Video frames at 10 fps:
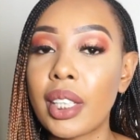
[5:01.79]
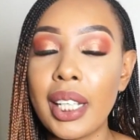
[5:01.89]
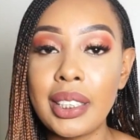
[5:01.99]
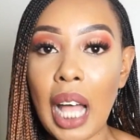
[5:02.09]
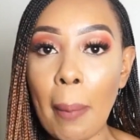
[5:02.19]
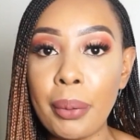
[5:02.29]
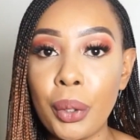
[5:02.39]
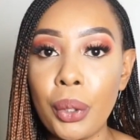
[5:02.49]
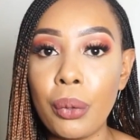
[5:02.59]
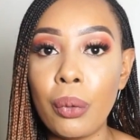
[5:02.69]
It's up
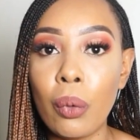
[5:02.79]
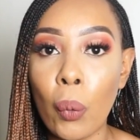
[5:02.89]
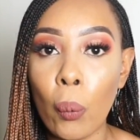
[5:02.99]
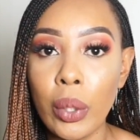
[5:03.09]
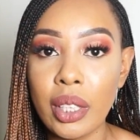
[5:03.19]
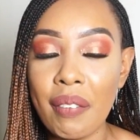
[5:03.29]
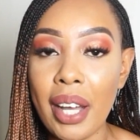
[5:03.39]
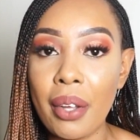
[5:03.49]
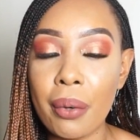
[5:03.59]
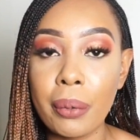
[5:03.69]
to you
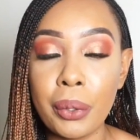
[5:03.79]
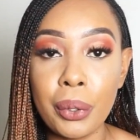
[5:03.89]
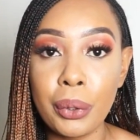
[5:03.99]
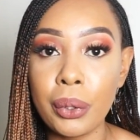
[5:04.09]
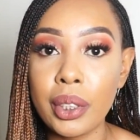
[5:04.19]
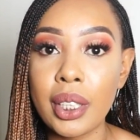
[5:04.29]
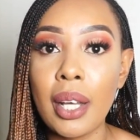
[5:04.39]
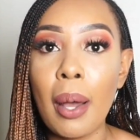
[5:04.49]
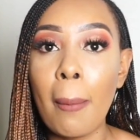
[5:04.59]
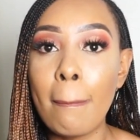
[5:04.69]
whichever route you choose,
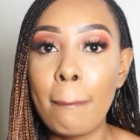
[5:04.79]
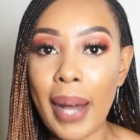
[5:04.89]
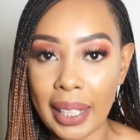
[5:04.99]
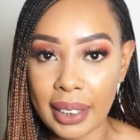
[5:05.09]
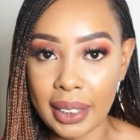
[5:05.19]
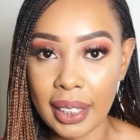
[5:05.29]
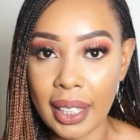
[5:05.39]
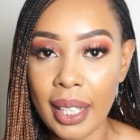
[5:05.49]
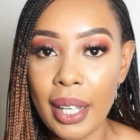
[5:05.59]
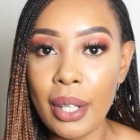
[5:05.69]
but
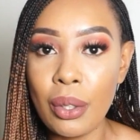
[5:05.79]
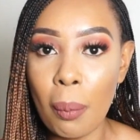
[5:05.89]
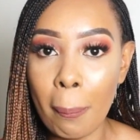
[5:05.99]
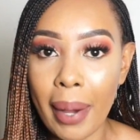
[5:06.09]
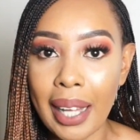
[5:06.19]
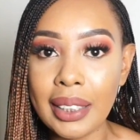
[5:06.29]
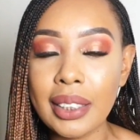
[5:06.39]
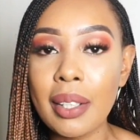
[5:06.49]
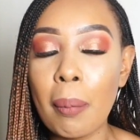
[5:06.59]
you must